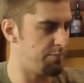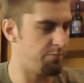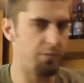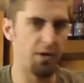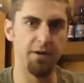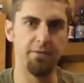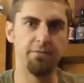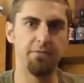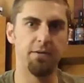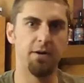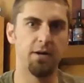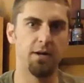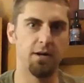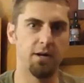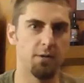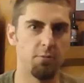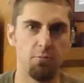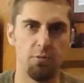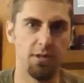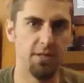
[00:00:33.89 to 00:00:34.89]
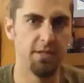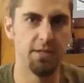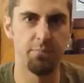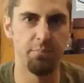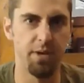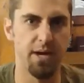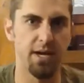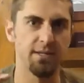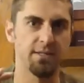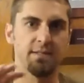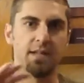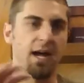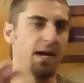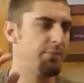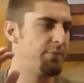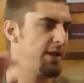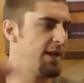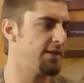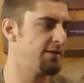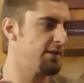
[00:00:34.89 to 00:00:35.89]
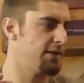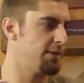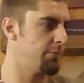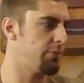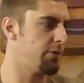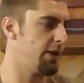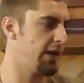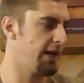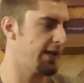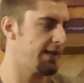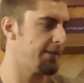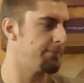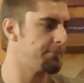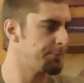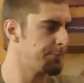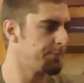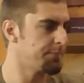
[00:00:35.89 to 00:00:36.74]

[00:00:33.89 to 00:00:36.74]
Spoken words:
by far one of the best IPAs on the planet.